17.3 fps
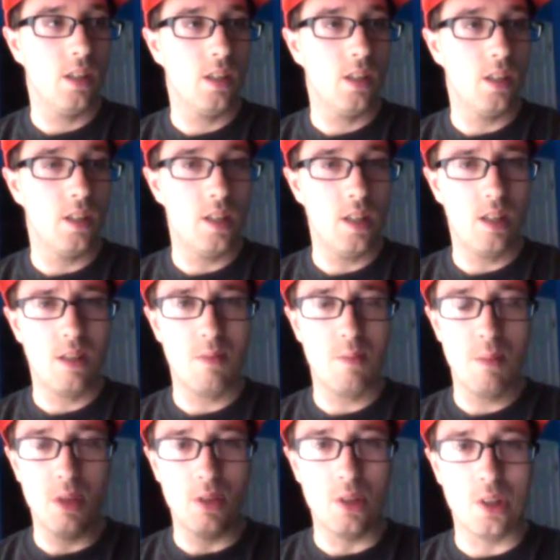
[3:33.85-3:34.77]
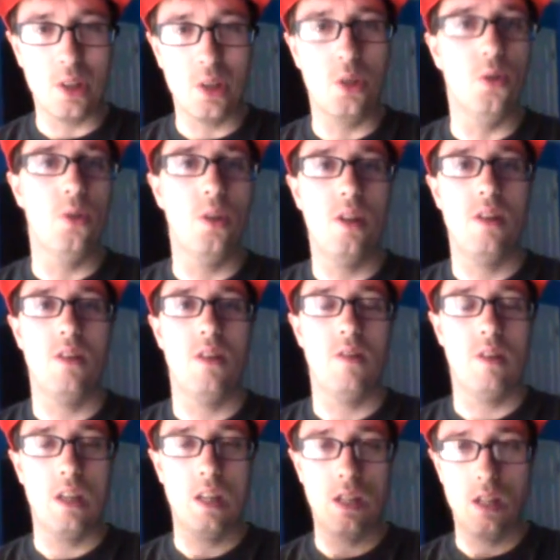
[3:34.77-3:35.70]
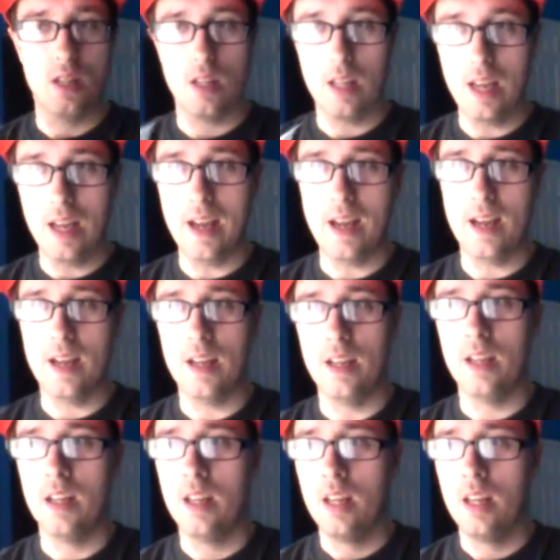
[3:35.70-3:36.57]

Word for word: condensed milk gooey stuff that that